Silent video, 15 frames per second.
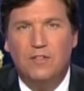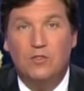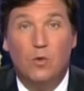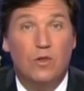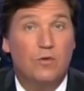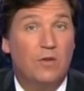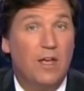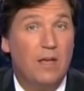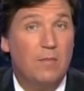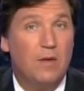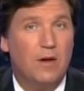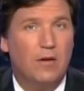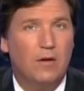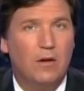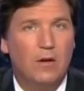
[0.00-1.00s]
That's why you came
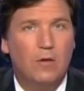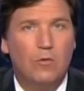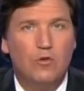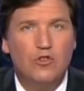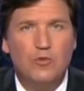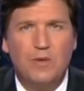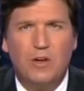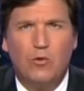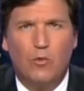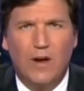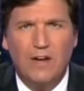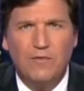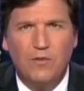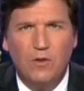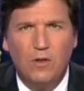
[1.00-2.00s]
here. Wouldn't you be
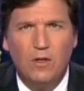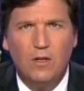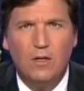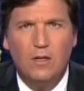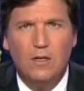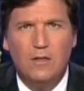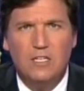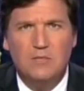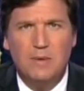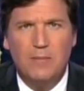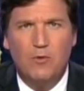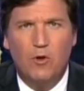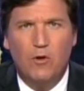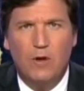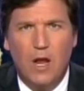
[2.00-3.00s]
grateful? These
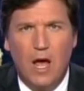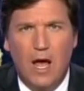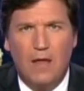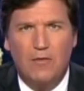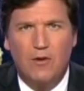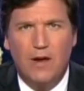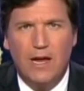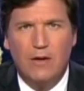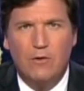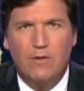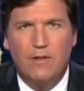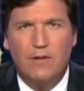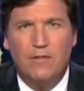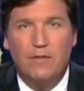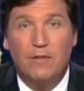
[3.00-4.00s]
people are not. They're angry.
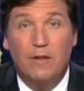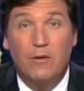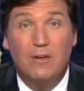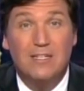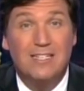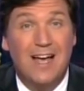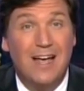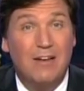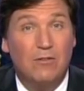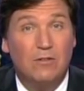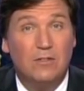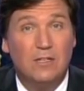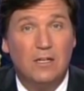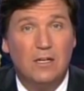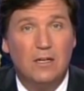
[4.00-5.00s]
They're
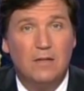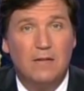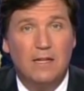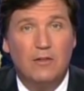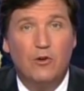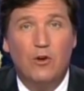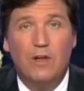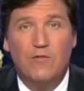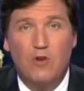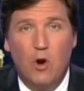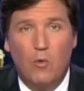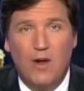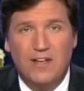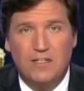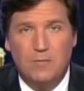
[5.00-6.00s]
entitled. They literally have no
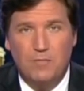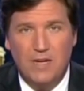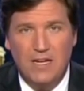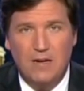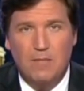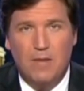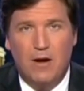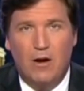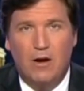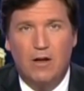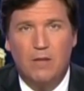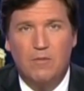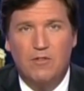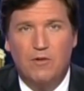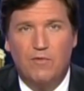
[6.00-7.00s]
right to be in
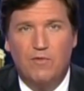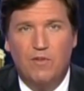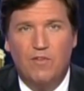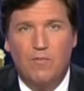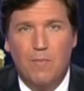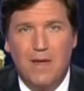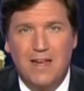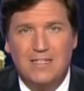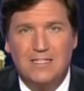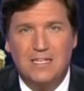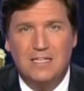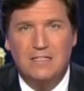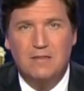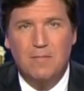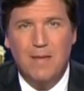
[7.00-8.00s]
America, but they're full of
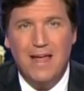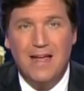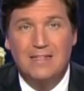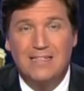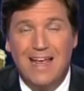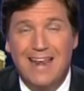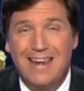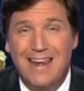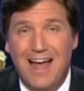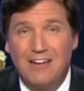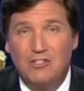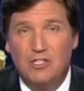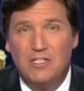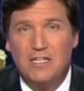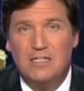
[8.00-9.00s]
menacing demands. And not
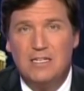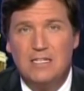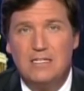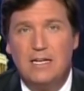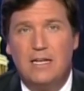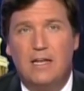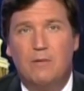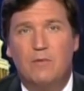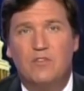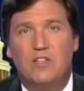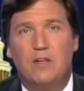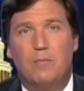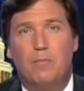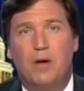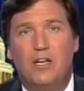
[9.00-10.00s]
just at Disneyland. We've
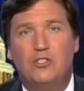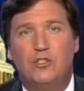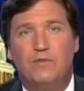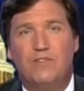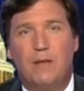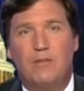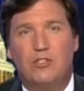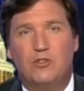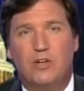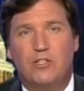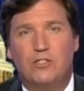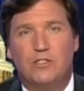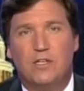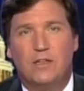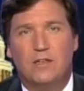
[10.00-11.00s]
seen a bunch of
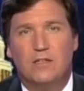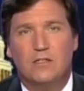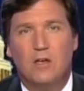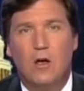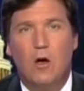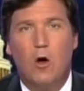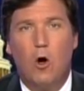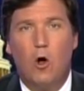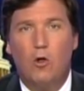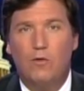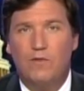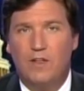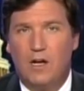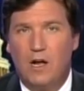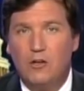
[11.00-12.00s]
demonstrations like this all
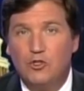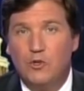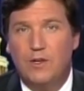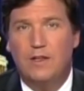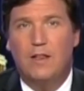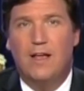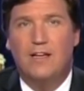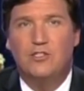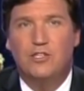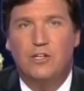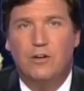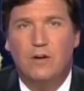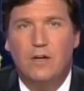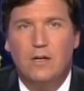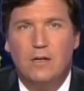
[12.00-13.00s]
over the country in the last
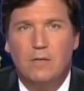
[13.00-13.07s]
year.